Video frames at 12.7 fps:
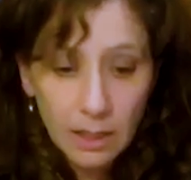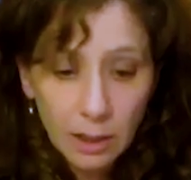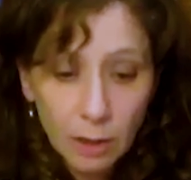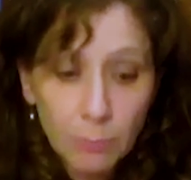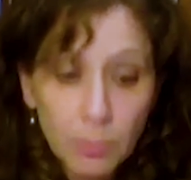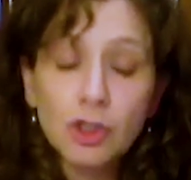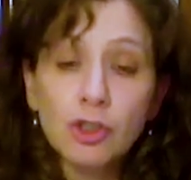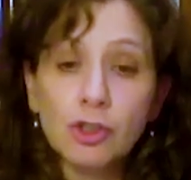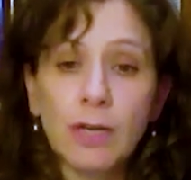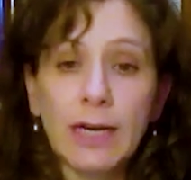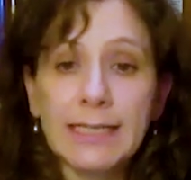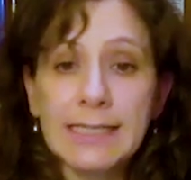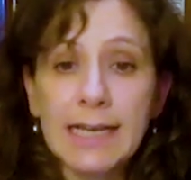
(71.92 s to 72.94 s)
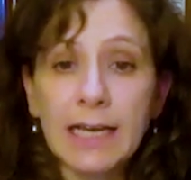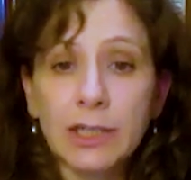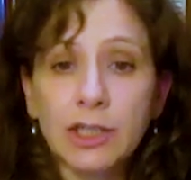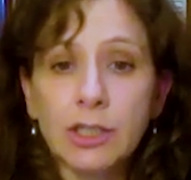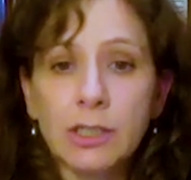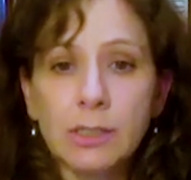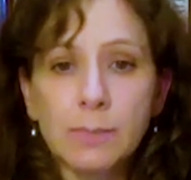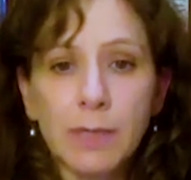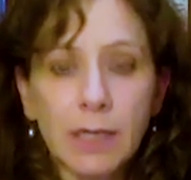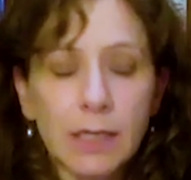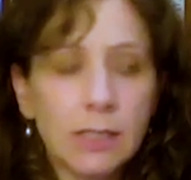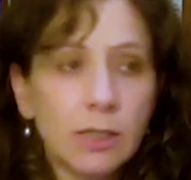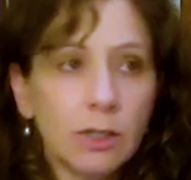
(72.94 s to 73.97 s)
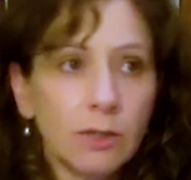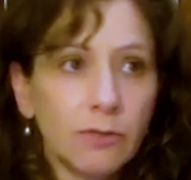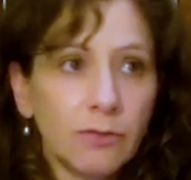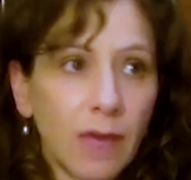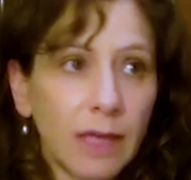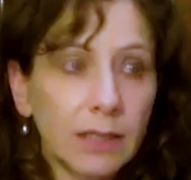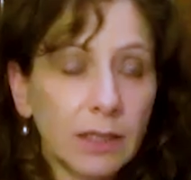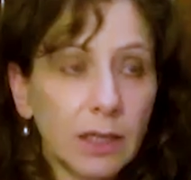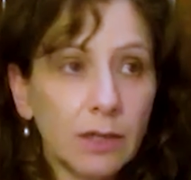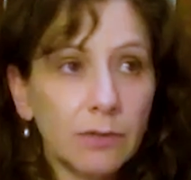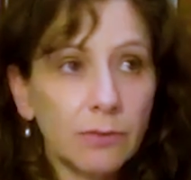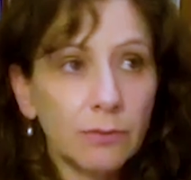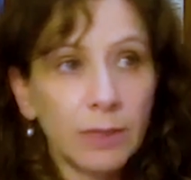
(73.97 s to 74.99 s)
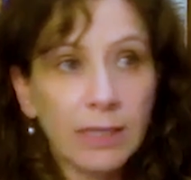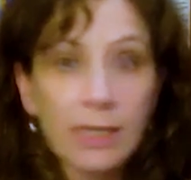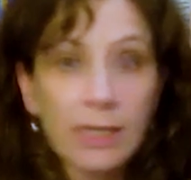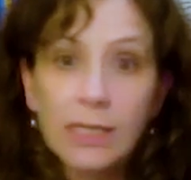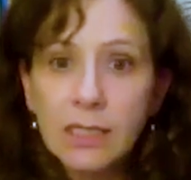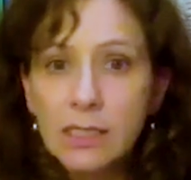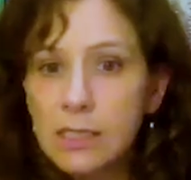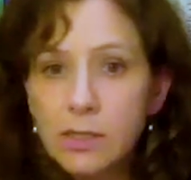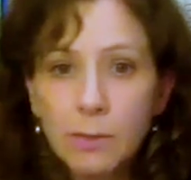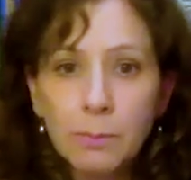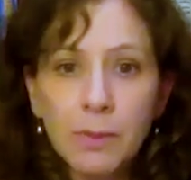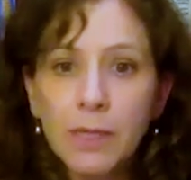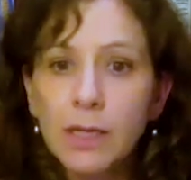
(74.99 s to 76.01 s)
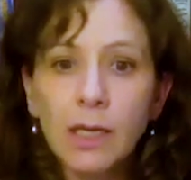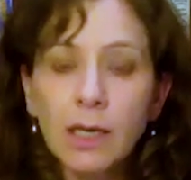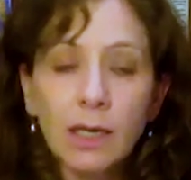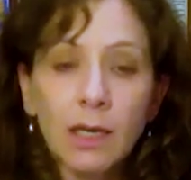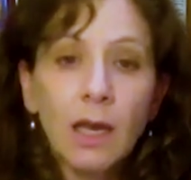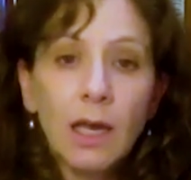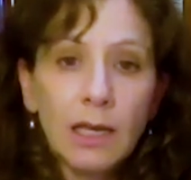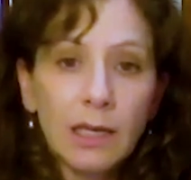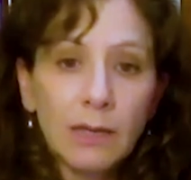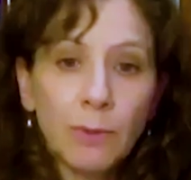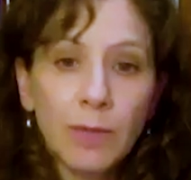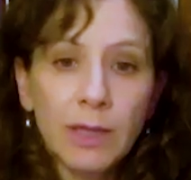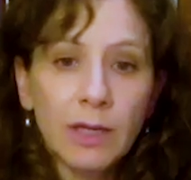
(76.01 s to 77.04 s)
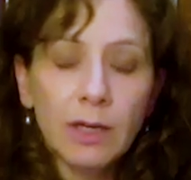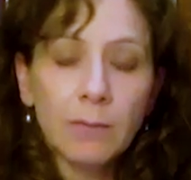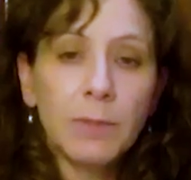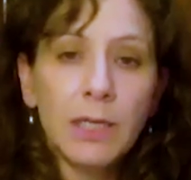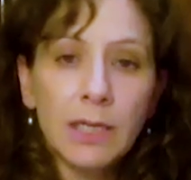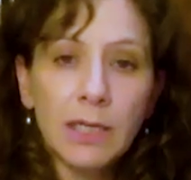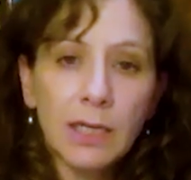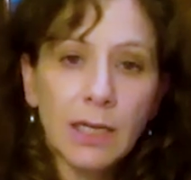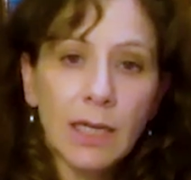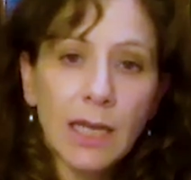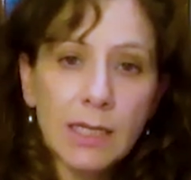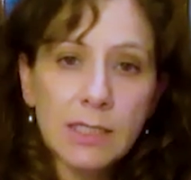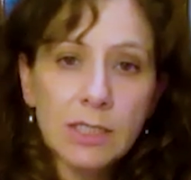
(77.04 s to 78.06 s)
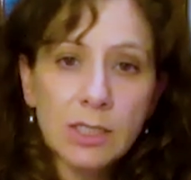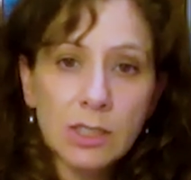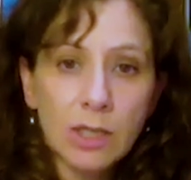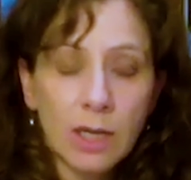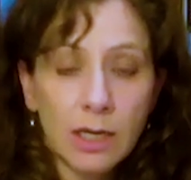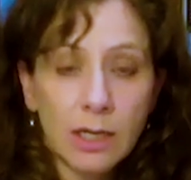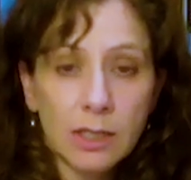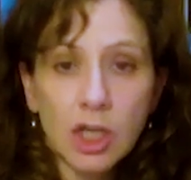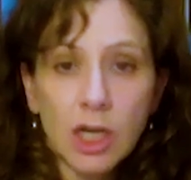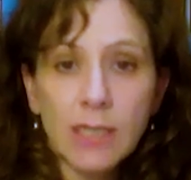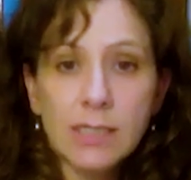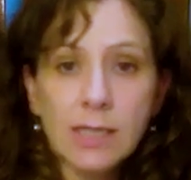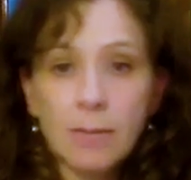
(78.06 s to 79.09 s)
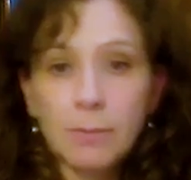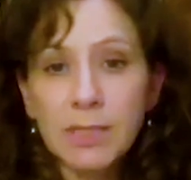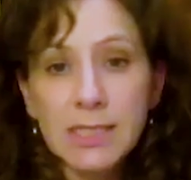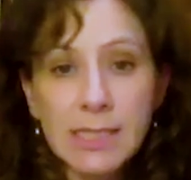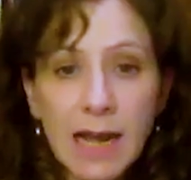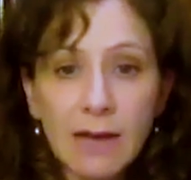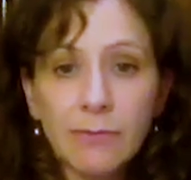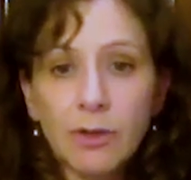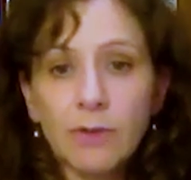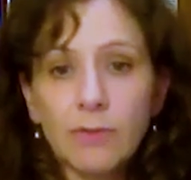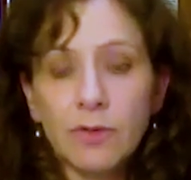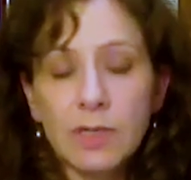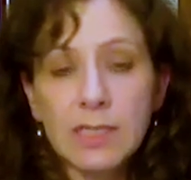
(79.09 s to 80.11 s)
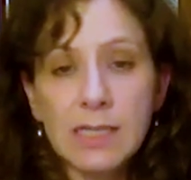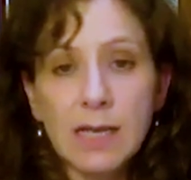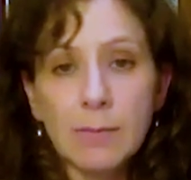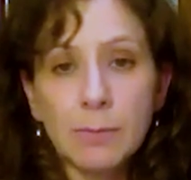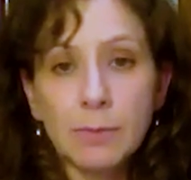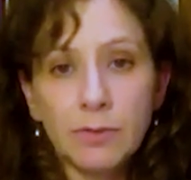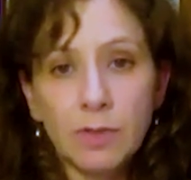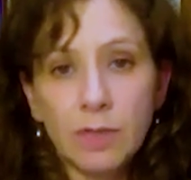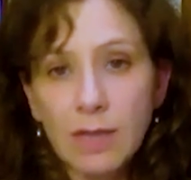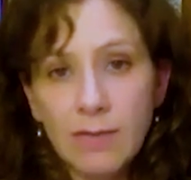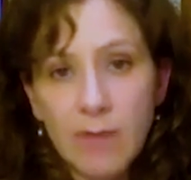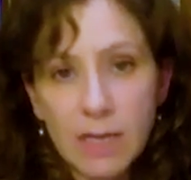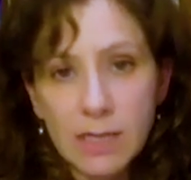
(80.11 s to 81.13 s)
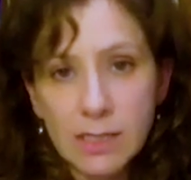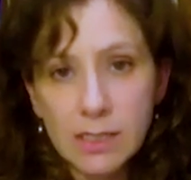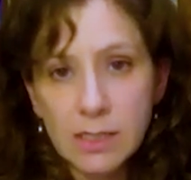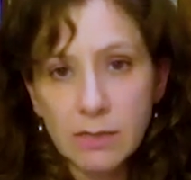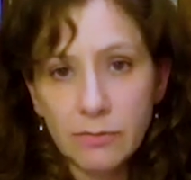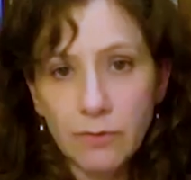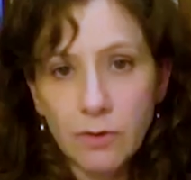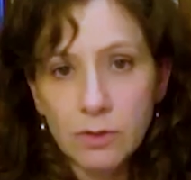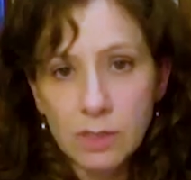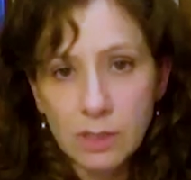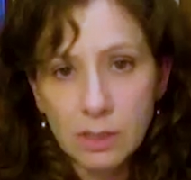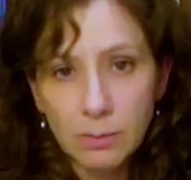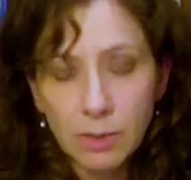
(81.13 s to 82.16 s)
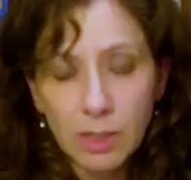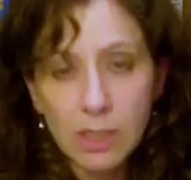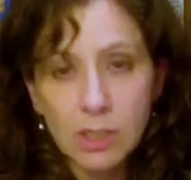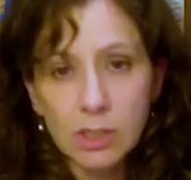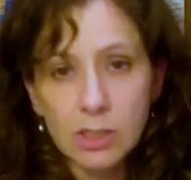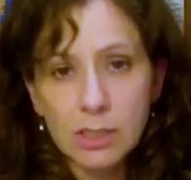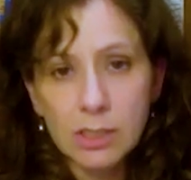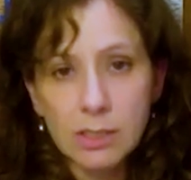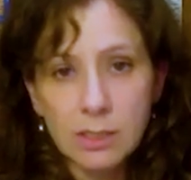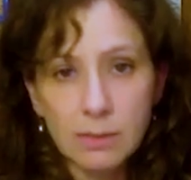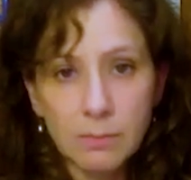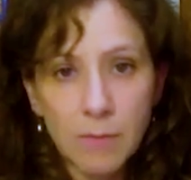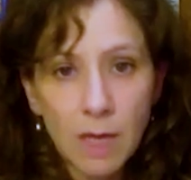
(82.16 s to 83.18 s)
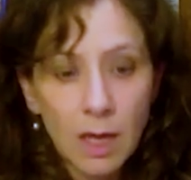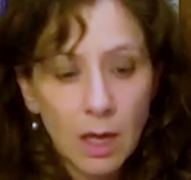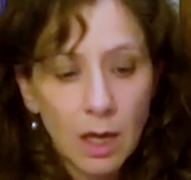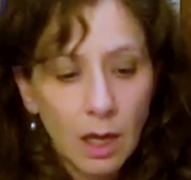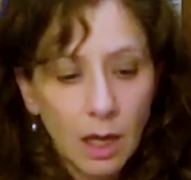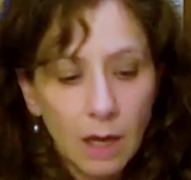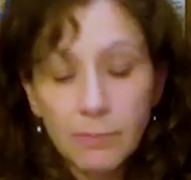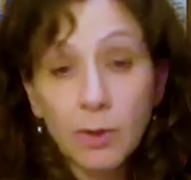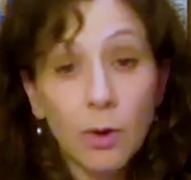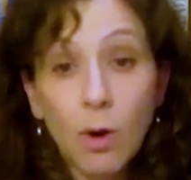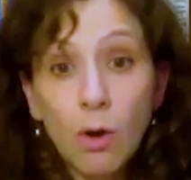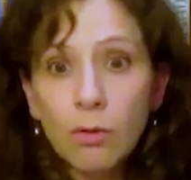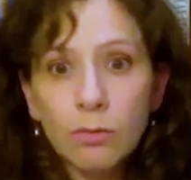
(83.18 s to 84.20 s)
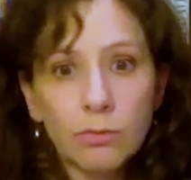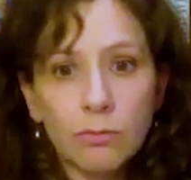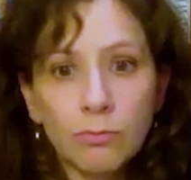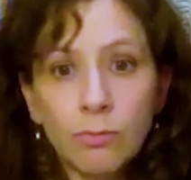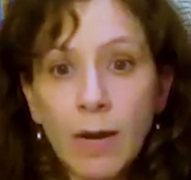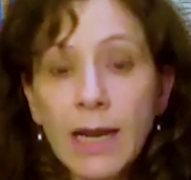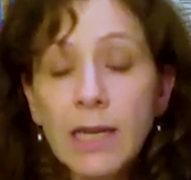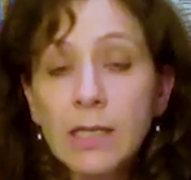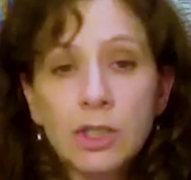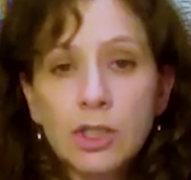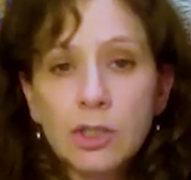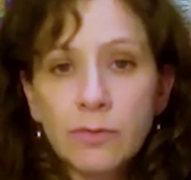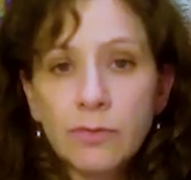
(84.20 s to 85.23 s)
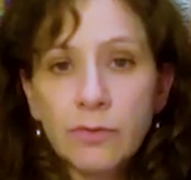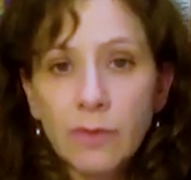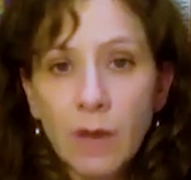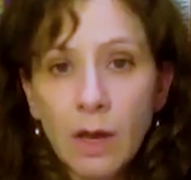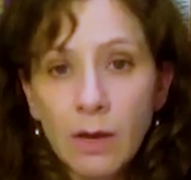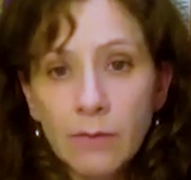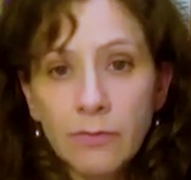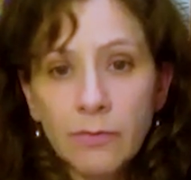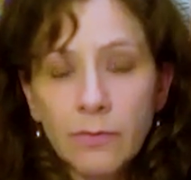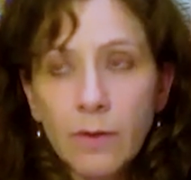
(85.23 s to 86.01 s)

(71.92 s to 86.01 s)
commercial transactions because you can find out what the Indians are bidding when they're competing against Chinese companies in Africa, for example, if you can have access to the phones and the communication system. There are a whole range of